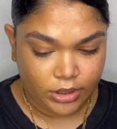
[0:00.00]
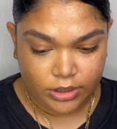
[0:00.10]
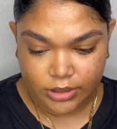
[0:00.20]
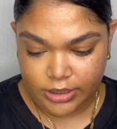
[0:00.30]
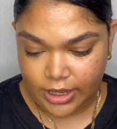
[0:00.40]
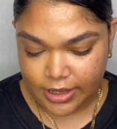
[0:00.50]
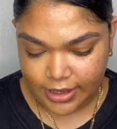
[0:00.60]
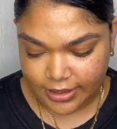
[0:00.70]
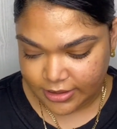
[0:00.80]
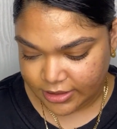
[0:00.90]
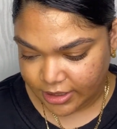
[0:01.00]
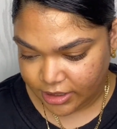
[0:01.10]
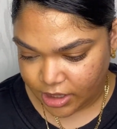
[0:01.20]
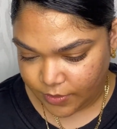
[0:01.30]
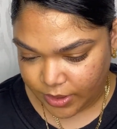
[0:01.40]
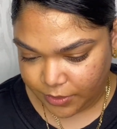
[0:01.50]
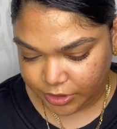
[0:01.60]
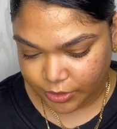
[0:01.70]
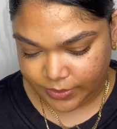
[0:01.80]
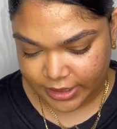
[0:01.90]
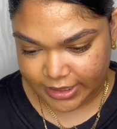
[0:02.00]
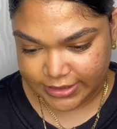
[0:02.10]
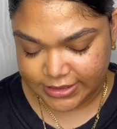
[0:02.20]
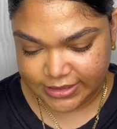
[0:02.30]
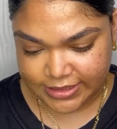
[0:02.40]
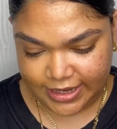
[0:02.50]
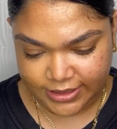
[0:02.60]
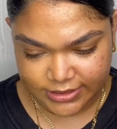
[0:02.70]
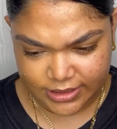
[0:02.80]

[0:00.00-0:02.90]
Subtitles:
Yeah, and then now I would go in and set.